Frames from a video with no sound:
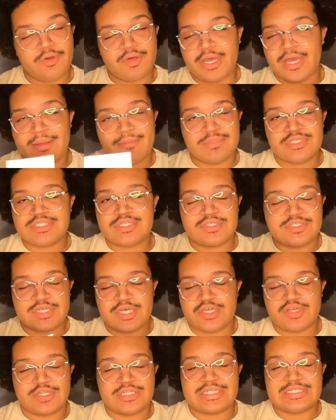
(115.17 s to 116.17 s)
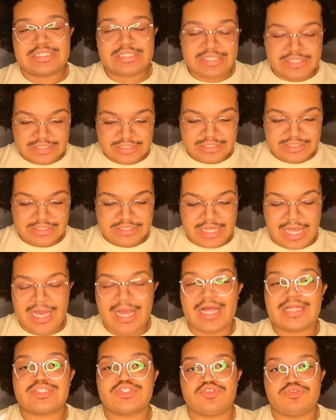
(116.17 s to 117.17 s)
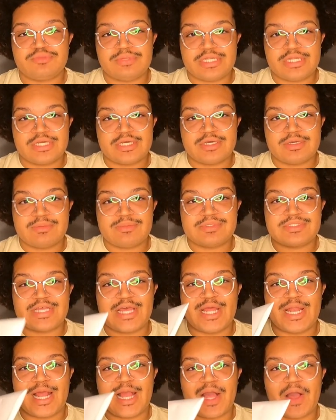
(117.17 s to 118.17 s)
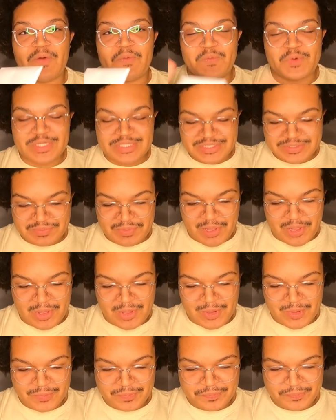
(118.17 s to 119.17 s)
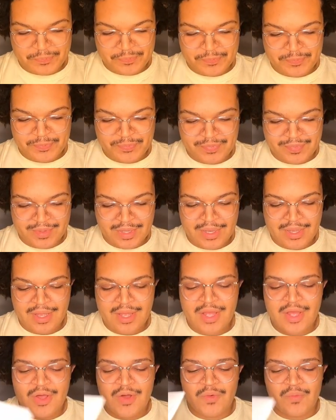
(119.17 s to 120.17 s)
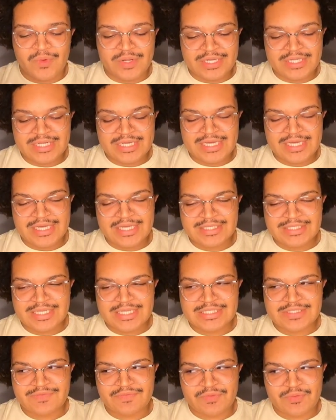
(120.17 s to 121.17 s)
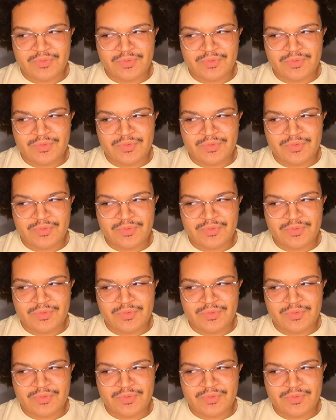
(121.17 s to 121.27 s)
okay, I'm just going to tell you all the deets. I got 2 mediums and I got 1 small. One of these is